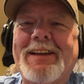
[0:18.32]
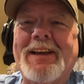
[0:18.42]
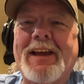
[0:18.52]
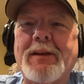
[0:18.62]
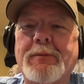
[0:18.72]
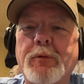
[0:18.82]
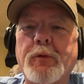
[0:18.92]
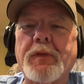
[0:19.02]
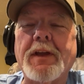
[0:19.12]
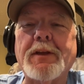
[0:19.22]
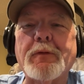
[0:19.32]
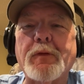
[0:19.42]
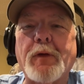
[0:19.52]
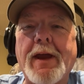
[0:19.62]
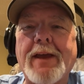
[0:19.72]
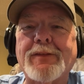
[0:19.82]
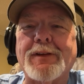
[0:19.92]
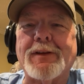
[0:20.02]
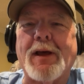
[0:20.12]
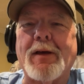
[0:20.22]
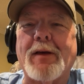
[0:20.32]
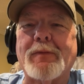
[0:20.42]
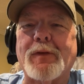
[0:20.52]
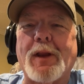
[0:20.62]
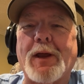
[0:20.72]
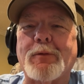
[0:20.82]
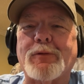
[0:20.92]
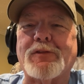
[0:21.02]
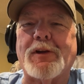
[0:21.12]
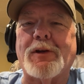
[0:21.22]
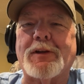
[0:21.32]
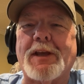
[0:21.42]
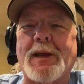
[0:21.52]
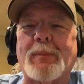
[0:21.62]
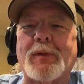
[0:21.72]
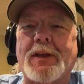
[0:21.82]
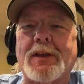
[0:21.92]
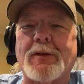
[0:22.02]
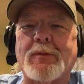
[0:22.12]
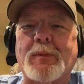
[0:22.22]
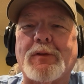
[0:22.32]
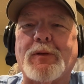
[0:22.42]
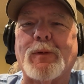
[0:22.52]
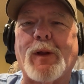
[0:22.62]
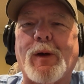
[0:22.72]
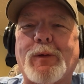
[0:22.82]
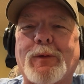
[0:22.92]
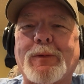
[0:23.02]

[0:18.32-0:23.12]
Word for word: Hey, well, thank you for asking. I feel like we're sharing camp again. It's been too long.